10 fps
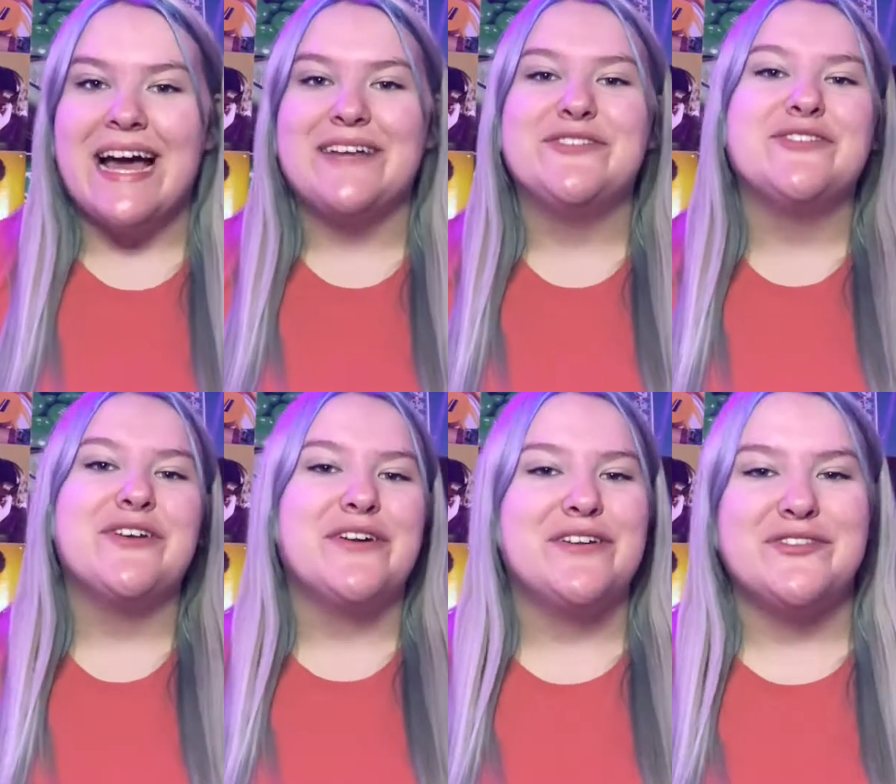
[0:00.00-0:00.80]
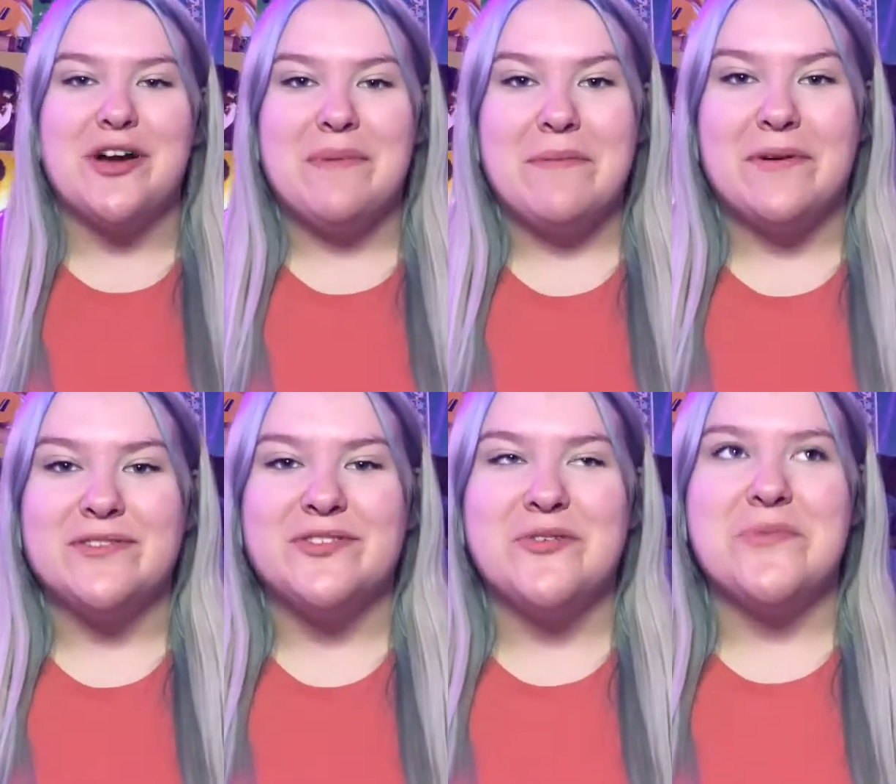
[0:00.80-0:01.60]
I just started a job at
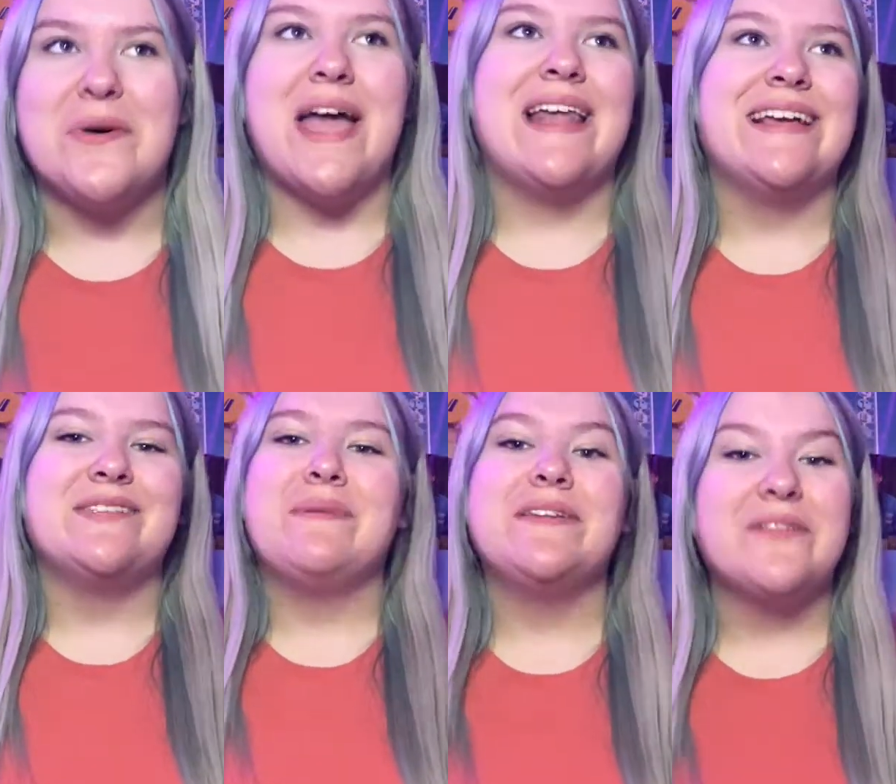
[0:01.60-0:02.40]
Barnes & Noble and I spend